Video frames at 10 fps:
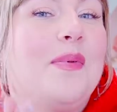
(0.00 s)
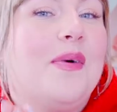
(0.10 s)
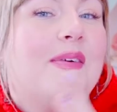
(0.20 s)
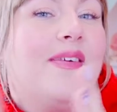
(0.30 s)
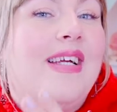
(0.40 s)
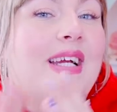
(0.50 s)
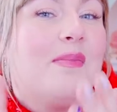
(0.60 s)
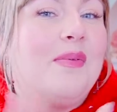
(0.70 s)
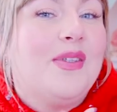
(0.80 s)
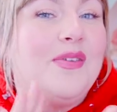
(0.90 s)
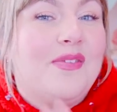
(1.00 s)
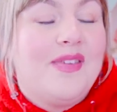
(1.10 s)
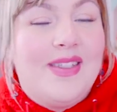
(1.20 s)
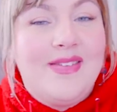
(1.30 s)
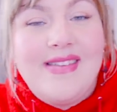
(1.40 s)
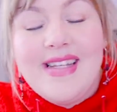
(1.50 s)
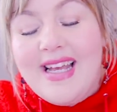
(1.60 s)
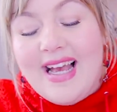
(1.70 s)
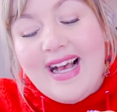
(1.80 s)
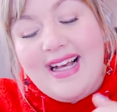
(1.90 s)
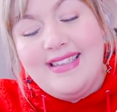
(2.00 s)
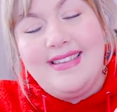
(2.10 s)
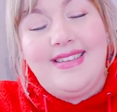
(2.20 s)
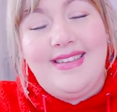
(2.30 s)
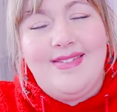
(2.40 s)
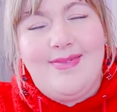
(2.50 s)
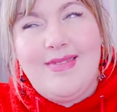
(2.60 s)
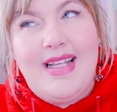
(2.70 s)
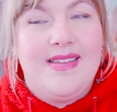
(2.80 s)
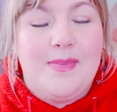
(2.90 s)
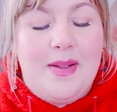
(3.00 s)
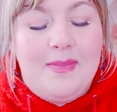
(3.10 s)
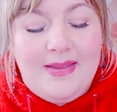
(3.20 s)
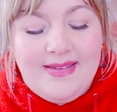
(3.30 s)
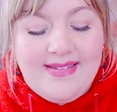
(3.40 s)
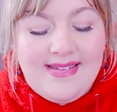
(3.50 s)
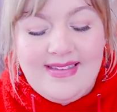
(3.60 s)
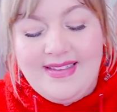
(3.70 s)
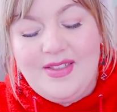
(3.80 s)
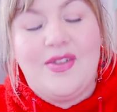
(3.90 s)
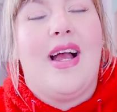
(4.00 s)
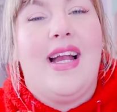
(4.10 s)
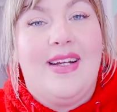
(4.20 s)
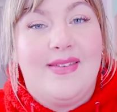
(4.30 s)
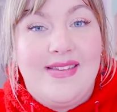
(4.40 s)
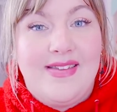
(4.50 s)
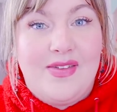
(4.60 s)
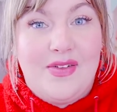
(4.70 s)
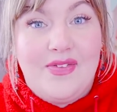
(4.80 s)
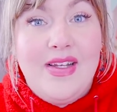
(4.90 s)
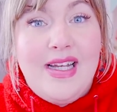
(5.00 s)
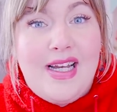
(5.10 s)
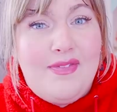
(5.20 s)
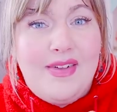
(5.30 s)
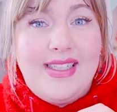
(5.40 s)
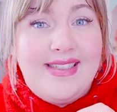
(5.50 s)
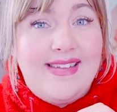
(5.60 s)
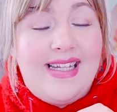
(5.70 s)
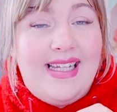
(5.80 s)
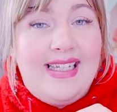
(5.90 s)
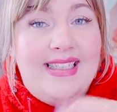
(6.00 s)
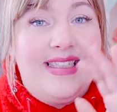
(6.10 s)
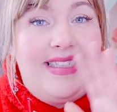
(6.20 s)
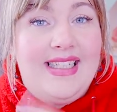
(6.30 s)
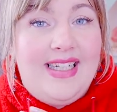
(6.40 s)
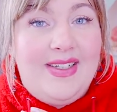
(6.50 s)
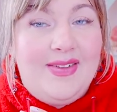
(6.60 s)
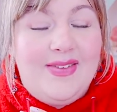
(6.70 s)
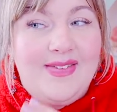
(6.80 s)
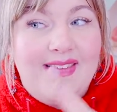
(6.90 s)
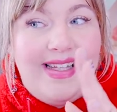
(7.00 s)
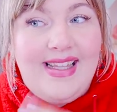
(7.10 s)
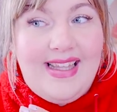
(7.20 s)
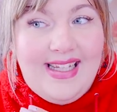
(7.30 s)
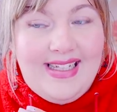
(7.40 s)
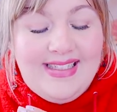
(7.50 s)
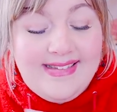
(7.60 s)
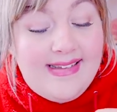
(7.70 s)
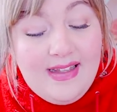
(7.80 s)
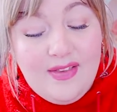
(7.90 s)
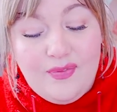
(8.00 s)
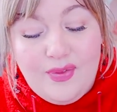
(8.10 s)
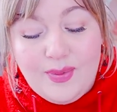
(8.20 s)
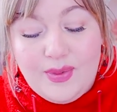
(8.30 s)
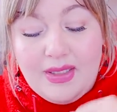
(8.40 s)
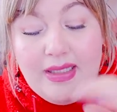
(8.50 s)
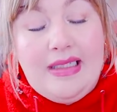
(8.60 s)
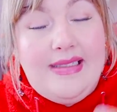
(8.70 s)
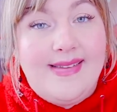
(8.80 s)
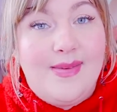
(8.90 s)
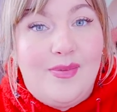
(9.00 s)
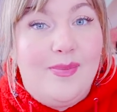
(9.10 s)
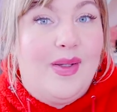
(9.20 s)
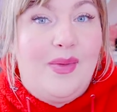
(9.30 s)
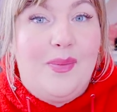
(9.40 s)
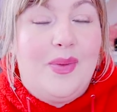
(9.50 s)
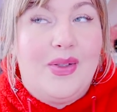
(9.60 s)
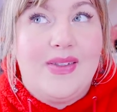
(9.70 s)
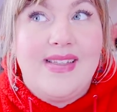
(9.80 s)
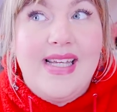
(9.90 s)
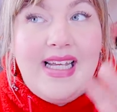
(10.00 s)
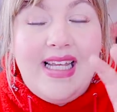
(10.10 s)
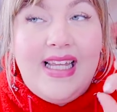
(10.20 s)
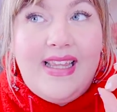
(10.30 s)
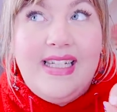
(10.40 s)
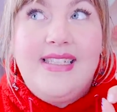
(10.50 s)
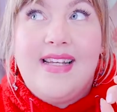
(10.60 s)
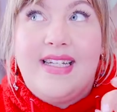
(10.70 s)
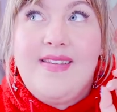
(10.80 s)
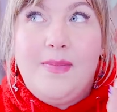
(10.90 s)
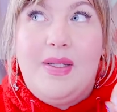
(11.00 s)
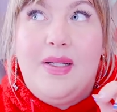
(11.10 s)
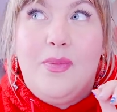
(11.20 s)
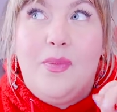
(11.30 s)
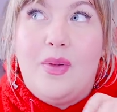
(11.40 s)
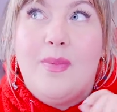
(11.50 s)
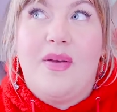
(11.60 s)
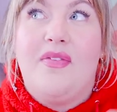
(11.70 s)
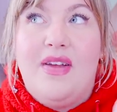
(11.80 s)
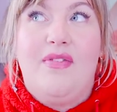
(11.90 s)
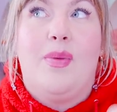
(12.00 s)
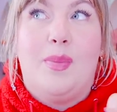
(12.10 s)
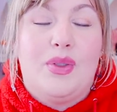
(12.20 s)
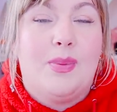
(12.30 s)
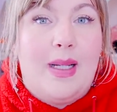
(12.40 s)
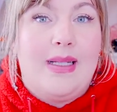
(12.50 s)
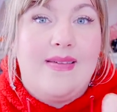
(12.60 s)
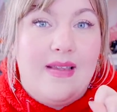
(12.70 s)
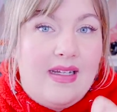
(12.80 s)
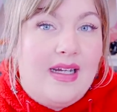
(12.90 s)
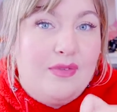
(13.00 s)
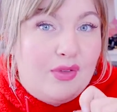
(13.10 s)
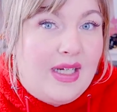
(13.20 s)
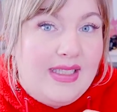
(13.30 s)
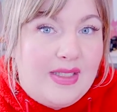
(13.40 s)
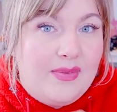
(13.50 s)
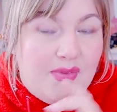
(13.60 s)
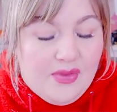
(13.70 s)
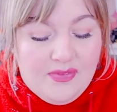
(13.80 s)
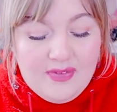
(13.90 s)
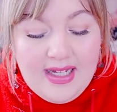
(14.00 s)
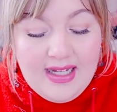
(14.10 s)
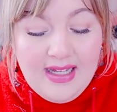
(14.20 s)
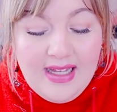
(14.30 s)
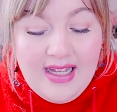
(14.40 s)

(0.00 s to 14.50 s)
Procreate brush reviews and experiments and tryouts and stuff. I'm very excited to use these in the future in some of my other works. This has to be one of my favourite brush packs that I've tried out so far.